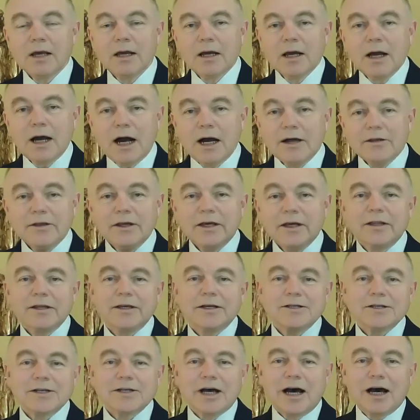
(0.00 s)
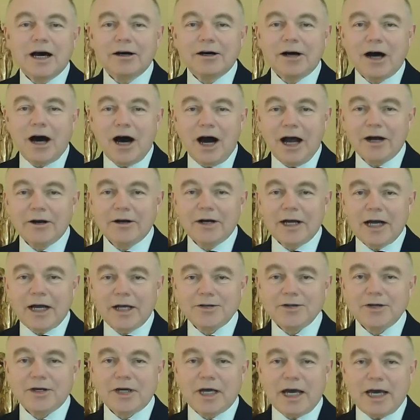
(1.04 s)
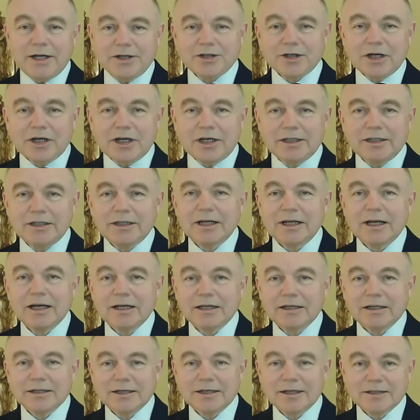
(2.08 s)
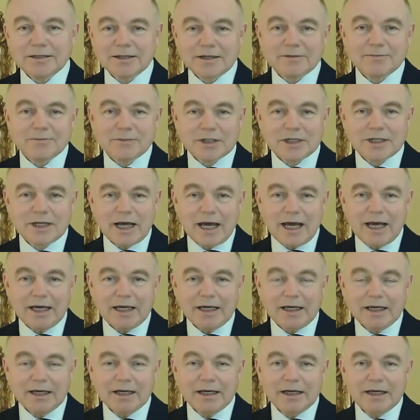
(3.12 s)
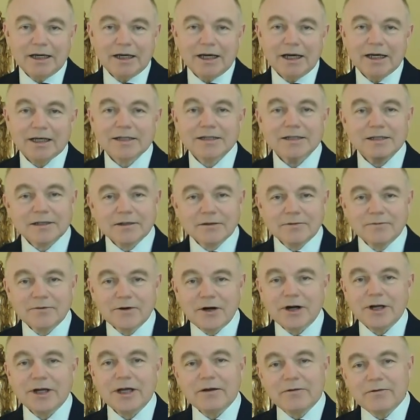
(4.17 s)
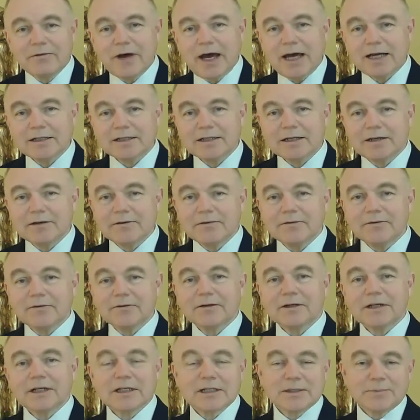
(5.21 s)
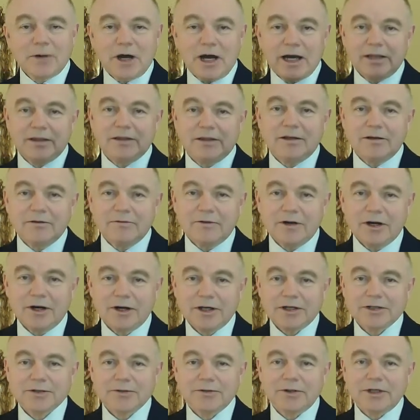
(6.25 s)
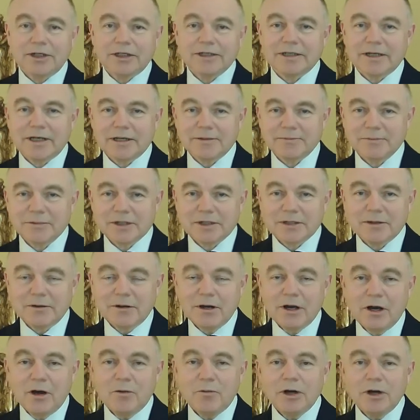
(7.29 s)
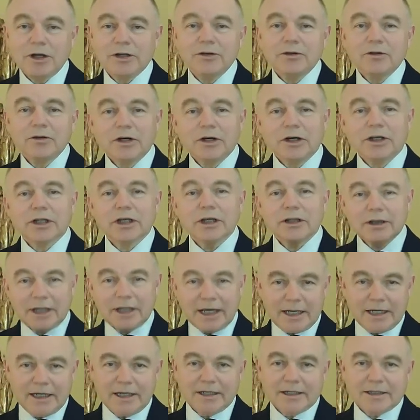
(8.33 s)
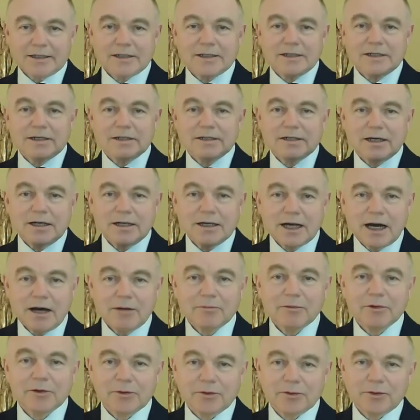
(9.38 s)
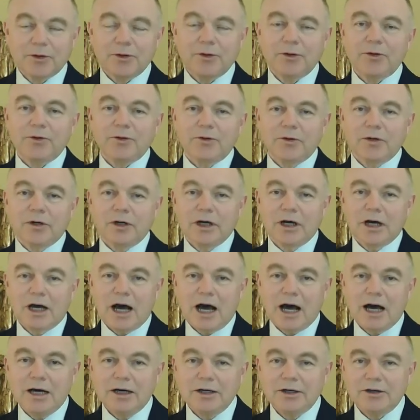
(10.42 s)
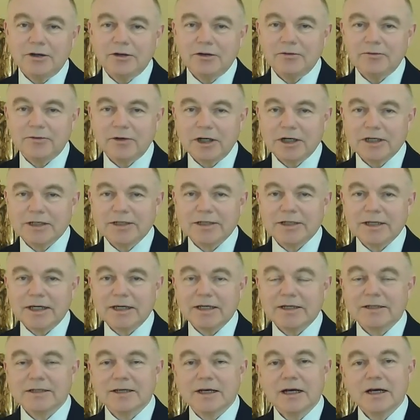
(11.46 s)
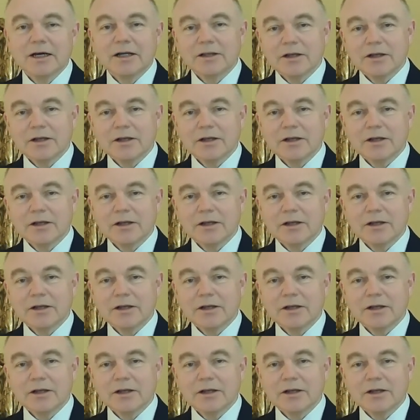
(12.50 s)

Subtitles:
I think that our higher education system today is still very effective, despite the various criticisms. When you look at the leaders that have come through our universities, the